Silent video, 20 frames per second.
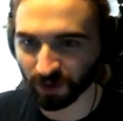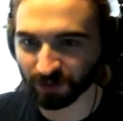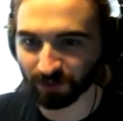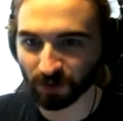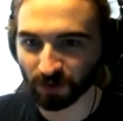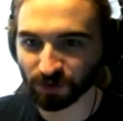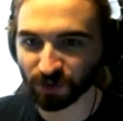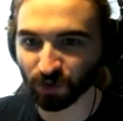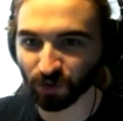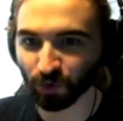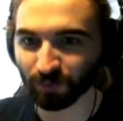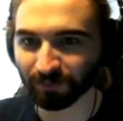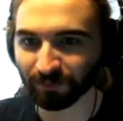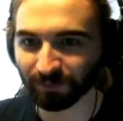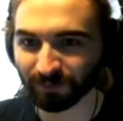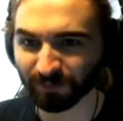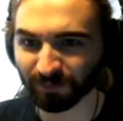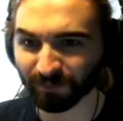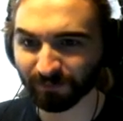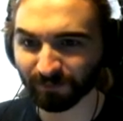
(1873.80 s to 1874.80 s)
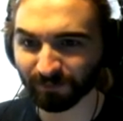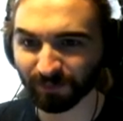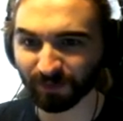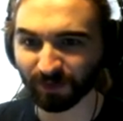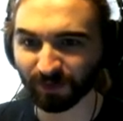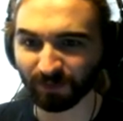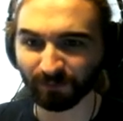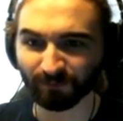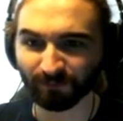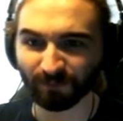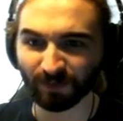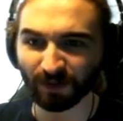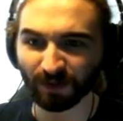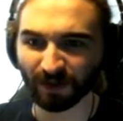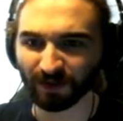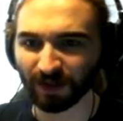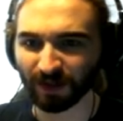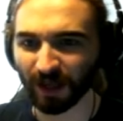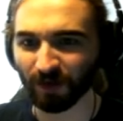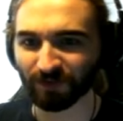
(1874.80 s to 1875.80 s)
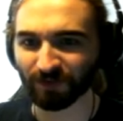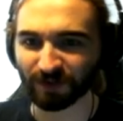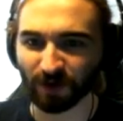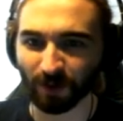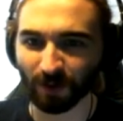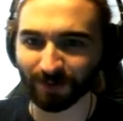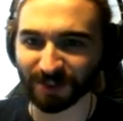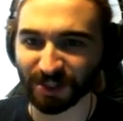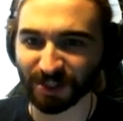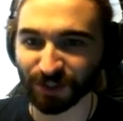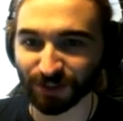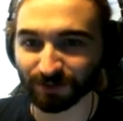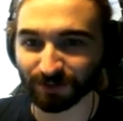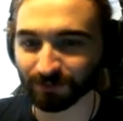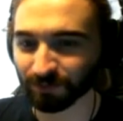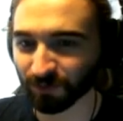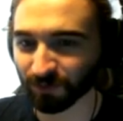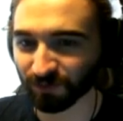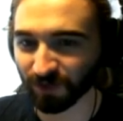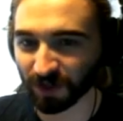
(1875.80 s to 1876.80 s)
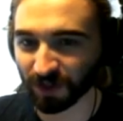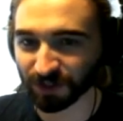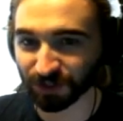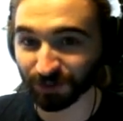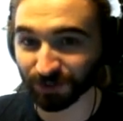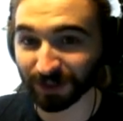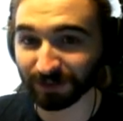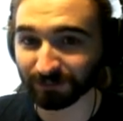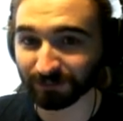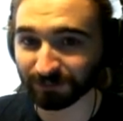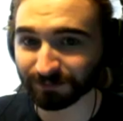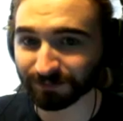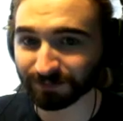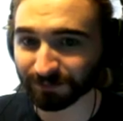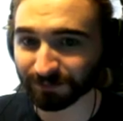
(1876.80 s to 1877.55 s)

Rainbow School. Healthy competition. We'll foster it.